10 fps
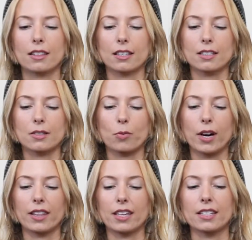this is
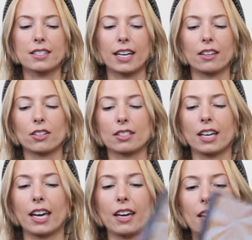what the inside looks
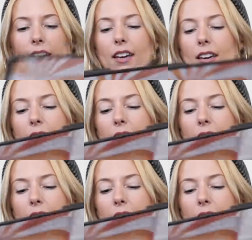like.